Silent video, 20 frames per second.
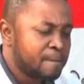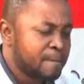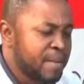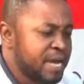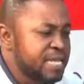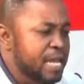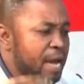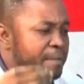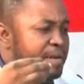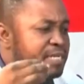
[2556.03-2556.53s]

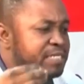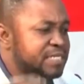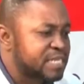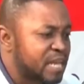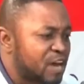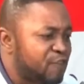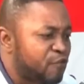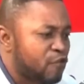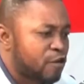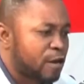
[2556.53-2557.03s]
Maybe a
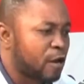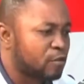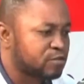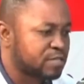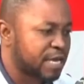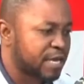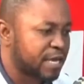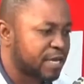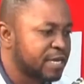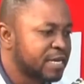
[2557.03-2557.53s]
mess for now,
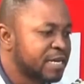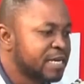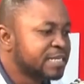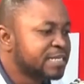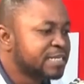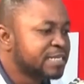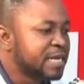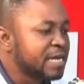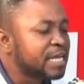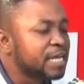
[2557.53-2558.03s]
say.
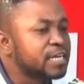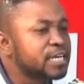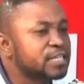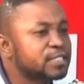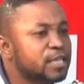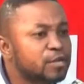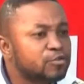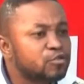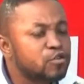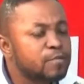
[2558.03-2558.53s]
There's an
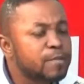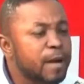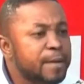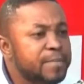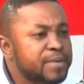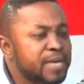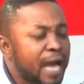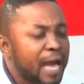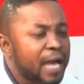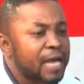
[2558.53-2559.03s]
issue, Drew
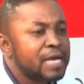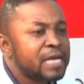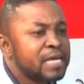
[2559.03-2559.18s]
Baby,